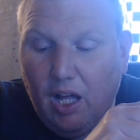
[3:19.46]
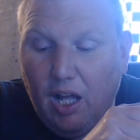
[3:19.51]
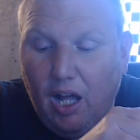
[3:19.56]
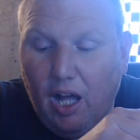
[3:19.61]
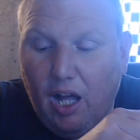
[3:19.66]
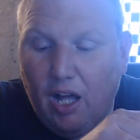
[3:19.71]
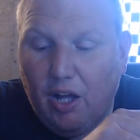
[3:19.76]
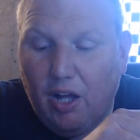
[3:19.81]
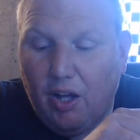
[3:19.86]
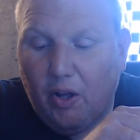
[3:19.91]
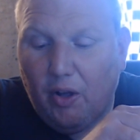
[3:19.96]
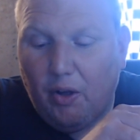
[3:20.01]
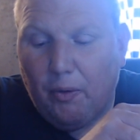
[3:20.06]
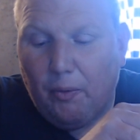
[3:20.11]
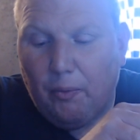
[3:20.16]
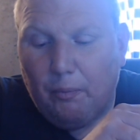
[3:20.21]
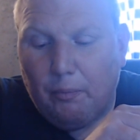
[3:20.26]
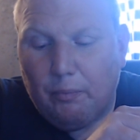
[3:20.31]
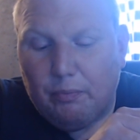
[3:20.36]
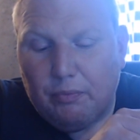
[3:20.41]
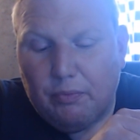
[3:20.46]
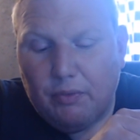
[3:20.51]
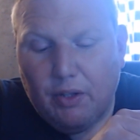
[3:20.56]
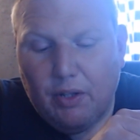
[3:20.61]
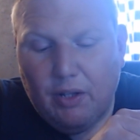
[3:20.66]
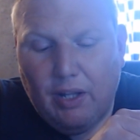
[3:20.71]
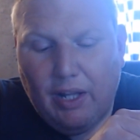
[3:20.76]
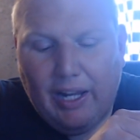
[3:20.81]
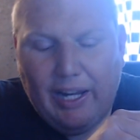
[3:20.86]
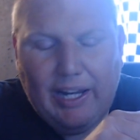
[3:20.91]

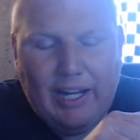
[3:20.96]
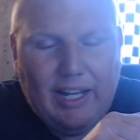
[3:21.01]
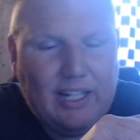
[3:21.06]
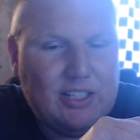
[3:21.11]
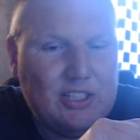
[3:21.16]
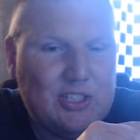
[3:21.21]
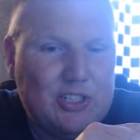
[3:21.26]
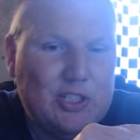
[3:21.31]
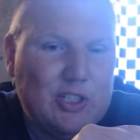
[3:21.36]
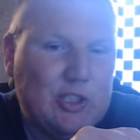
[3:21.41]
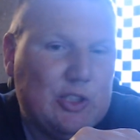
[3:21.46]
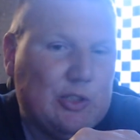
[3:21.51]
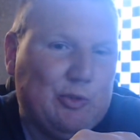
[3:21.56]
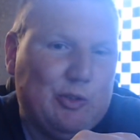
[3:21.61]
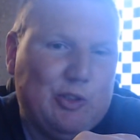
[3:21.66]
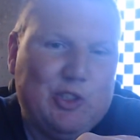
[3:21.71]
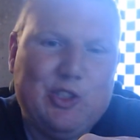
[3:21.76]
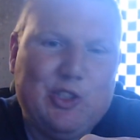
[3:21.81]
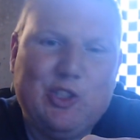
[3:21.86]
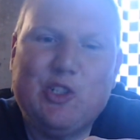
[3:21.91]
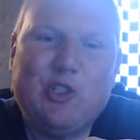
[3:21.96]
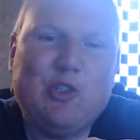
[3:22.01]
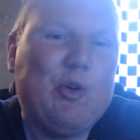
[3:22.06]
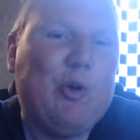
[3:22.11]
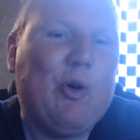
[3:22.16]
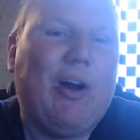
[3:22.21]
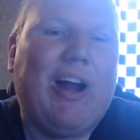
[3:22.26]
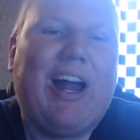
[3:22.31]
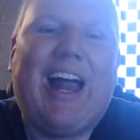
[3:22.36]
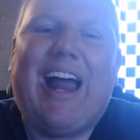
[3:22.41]
and was just
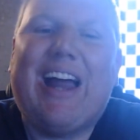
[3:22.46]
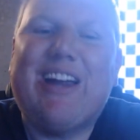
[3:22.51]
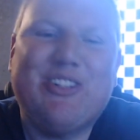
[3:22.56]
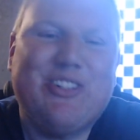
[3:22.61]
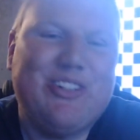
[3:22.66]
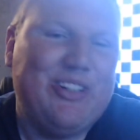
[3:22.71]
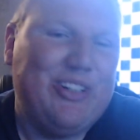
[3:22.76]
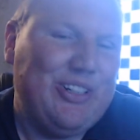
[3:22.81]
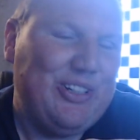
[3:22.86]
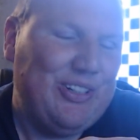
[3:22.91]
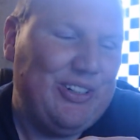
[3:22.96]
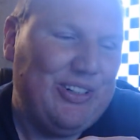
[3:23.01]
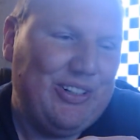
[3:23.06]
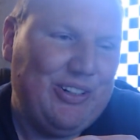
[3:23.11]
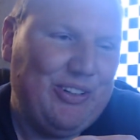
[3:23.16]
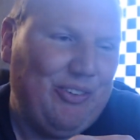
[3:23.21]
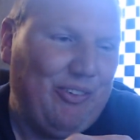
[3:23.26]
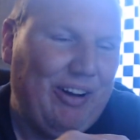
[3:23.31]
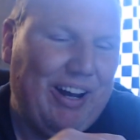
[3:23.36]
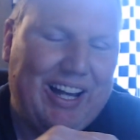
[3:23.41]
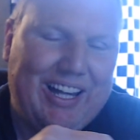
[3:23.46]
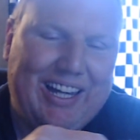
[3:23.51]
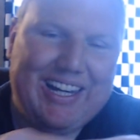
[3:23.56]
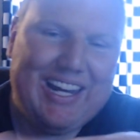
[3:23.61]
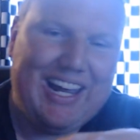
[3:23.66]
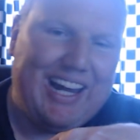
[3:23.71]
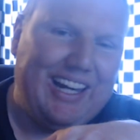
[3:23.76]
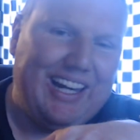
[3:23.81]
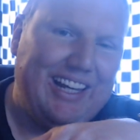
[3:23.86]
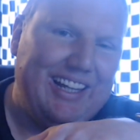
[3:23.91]
trash on the Ratty
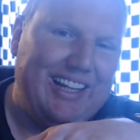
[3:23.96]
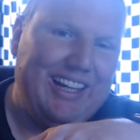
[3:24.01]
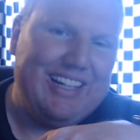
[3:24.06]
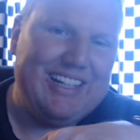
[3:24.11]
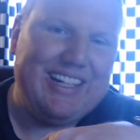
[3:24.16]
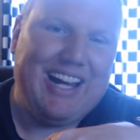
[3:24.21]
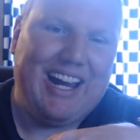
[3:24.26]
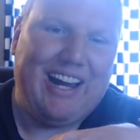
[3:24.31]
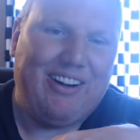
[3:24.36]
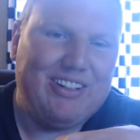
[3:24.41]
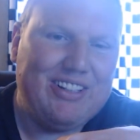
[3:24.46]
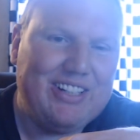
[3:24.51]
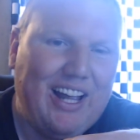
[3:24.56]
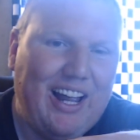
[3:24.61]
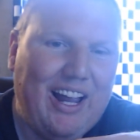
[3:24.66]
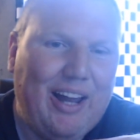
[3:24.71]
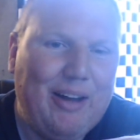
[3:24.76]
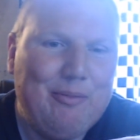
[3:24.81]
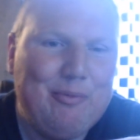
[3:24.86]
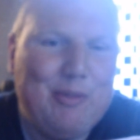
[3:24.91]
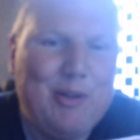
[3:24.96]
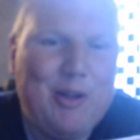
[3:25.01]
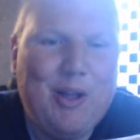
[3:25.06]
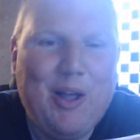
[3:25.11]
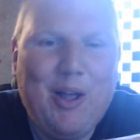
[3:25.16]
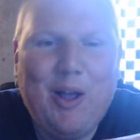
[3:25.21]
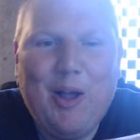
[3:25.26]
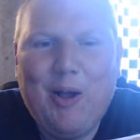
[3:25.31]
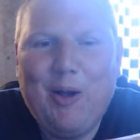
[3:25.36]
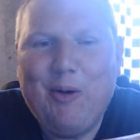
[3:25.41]
Daddy the entire time,
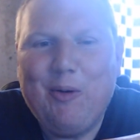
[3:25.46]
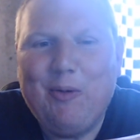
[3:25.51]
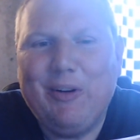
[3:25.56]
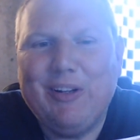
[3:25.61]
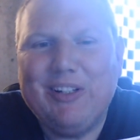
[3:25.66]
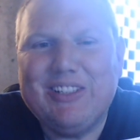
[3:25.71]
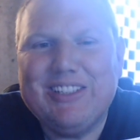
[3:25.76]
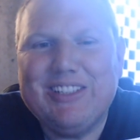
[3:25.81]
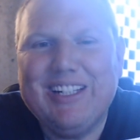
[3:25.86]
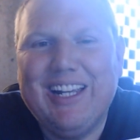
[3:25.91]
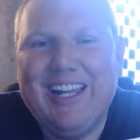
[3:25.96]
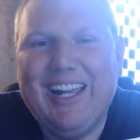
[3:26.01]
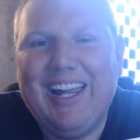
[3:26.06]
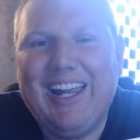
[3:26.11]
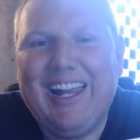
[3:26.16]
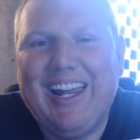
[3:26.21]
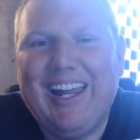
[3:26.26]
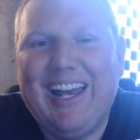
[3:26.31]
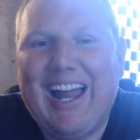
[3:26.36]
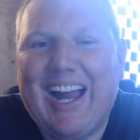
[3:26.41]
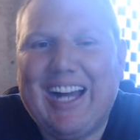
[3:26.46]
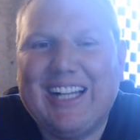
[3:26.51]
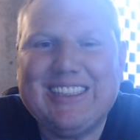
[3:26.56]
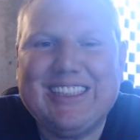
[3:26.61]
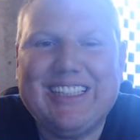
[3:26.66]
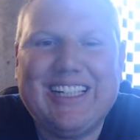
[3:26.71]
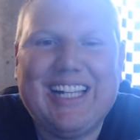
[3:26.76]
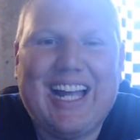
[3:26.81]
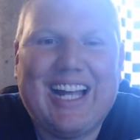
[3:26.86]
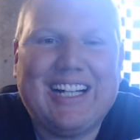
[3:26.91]
which it actually
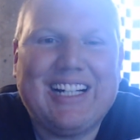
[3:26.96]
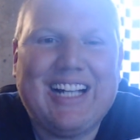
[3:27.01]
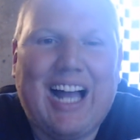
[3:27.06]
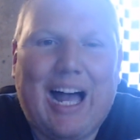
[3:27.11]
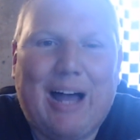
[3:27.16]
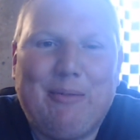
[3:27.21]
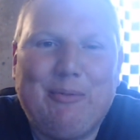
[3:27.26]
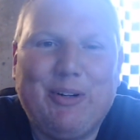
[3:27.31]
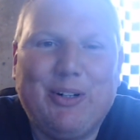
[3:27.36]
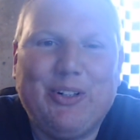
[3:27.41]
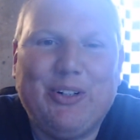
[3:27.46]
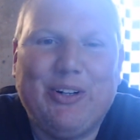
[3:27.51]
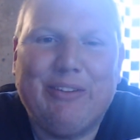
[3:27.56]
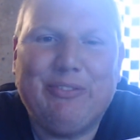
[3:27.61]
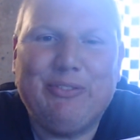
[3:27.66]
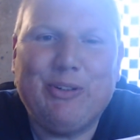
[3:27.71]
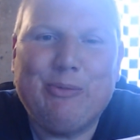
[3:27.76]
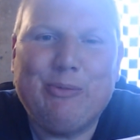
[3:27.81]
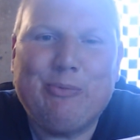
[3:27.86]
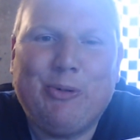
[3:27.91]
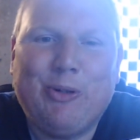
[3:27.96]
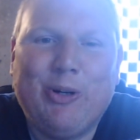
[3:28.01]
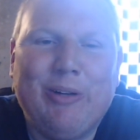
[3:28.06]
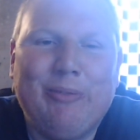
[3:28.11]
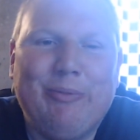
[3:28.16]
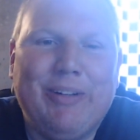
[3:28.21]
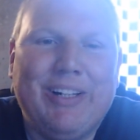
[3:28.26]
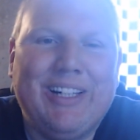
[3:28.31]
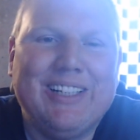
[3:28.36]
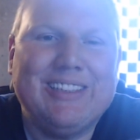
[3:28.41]
got comical after a
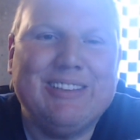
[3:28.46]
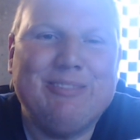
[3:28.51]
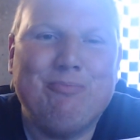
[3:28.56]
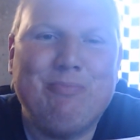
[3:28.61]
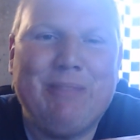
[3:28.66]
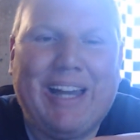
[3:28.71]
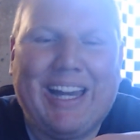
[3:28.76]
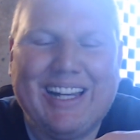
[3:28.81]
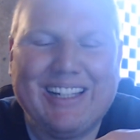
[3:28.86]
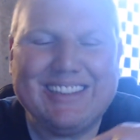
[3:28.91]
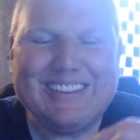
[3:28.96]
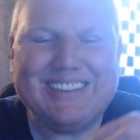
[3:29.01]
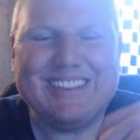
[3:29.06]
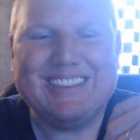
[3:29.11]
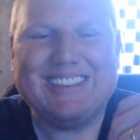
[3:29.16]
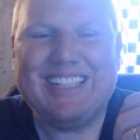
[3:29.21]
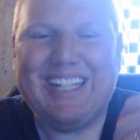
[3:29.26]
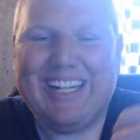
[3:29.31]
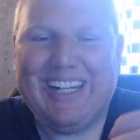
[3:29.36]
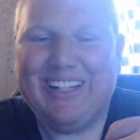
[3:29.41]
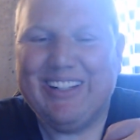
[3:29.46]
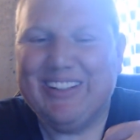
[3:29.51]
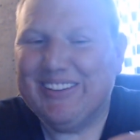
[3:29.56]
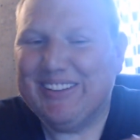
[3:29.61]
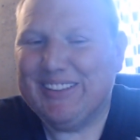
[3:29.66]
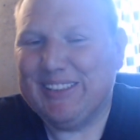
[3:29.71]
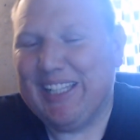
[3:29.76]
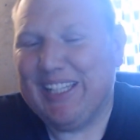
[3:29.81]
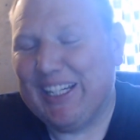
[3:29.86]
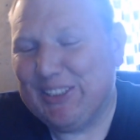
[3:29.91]
point because Mance's heel
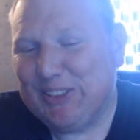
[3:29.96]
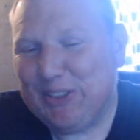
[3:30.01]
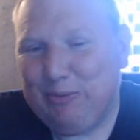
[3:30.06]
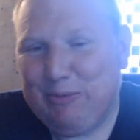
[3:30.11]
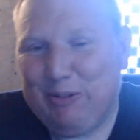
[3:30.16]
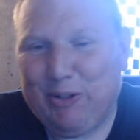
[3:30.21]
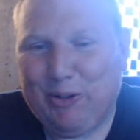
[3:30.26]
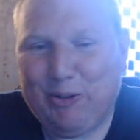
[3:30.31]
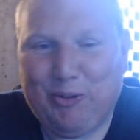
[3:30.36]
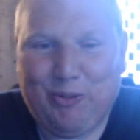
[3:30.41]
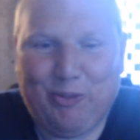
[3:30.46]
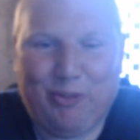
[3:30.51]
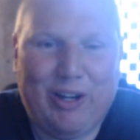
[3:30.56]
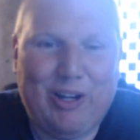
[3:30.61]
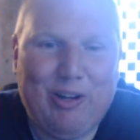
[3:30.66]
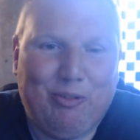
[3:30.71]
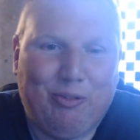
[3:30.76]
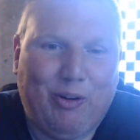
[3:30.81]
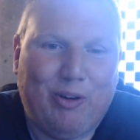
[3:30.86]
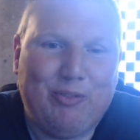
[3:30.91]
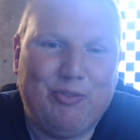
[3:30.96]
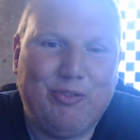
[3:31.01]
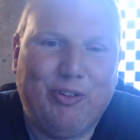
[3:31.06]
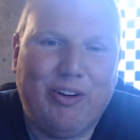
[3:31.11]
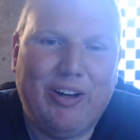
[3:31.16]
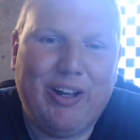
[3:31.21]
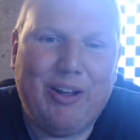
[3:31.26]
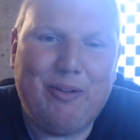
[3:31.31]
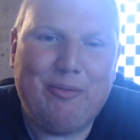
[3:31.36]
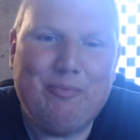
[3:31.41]
has actually been a great run for
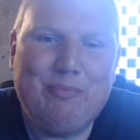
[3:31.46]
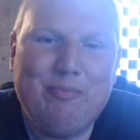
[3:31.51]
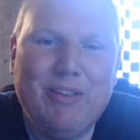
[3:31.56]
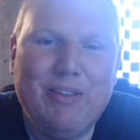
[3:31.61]
him.